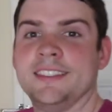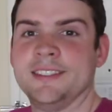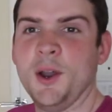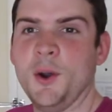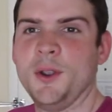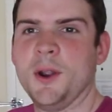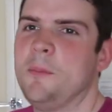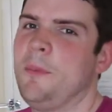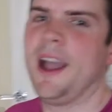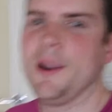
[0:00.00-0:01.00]
So you're
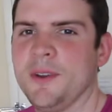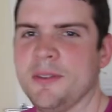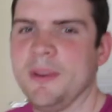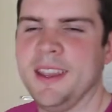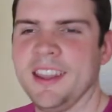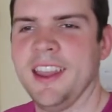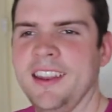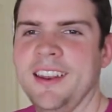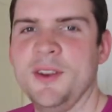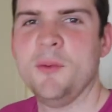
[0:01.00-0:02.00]
back with me
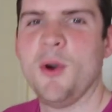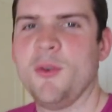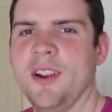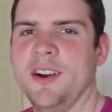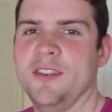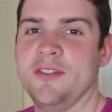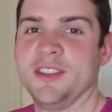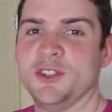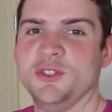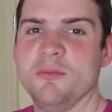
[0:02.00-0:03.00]
again. No more of
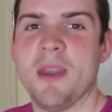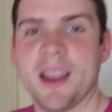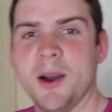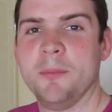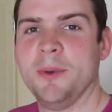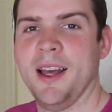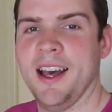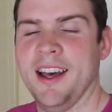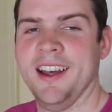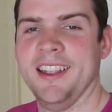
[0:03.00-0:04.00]
Rachel's makeup
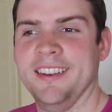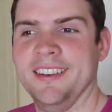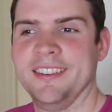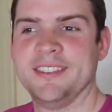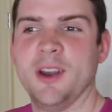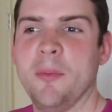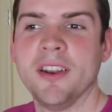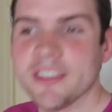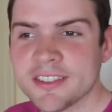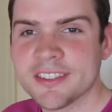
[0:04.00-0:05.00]
and
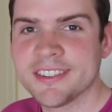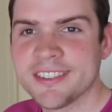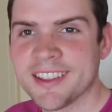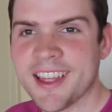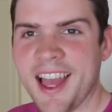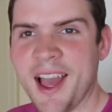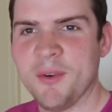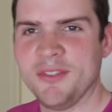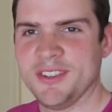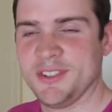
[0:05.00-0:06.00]
soppiness. Uh,
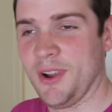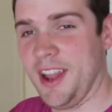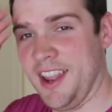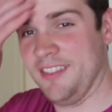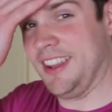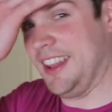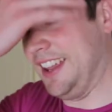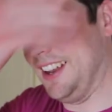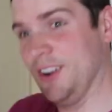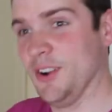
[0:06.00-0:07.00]
we've just arrived
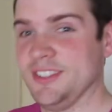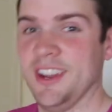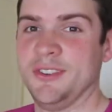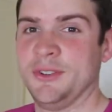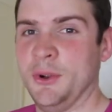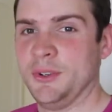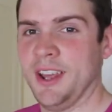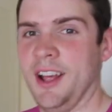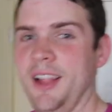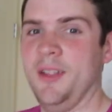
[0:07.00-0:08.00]
in our Sarasota
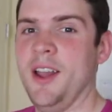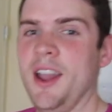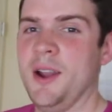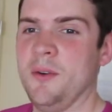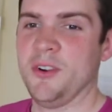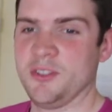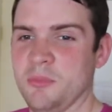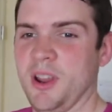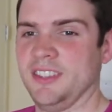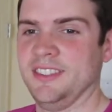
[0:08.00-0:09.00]
Hotel. First
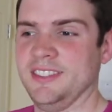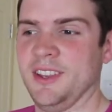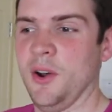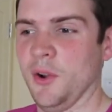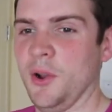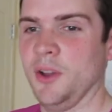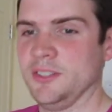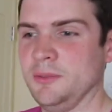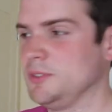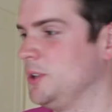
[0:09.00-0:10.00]
impressions are
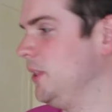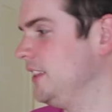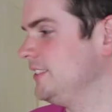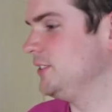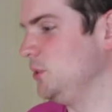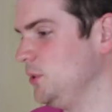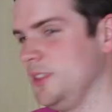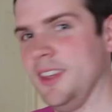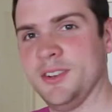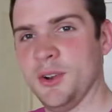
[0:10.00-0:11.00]
awesome, so let's do
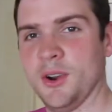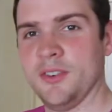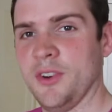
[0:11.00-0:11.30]
the tour.